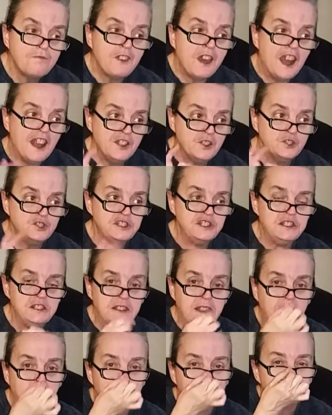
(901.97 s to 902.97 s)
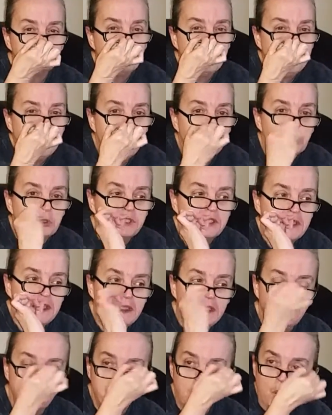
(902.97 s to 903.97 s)
finer details, being able to
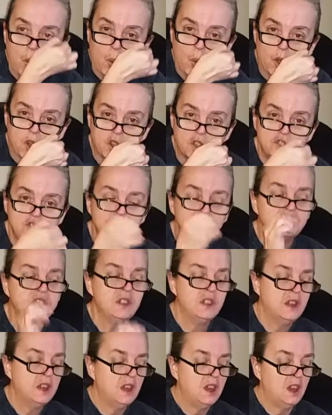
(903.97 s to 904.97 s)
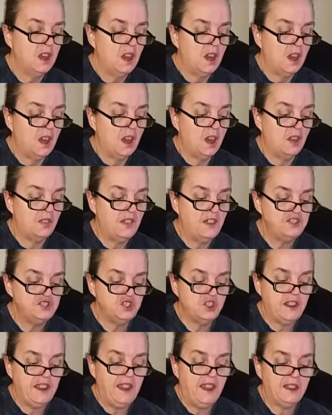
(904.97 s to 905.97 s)
get into corners that
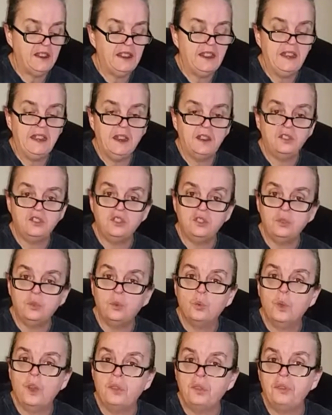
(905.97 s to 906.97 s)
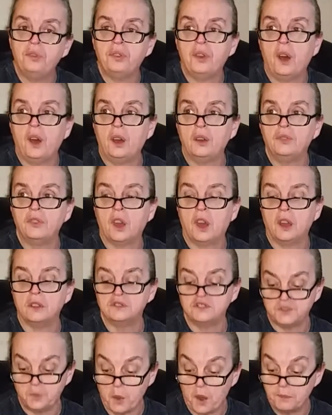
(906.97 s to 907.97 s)
you can't get into with the
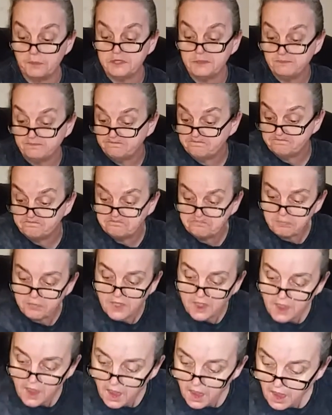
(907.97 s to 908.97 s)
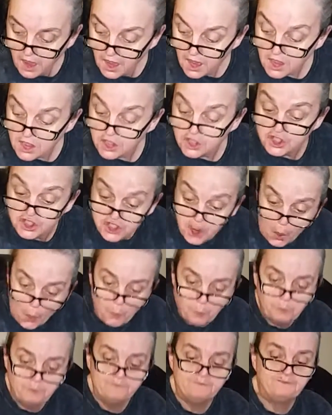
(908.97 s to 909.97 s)
cotton swabs. So,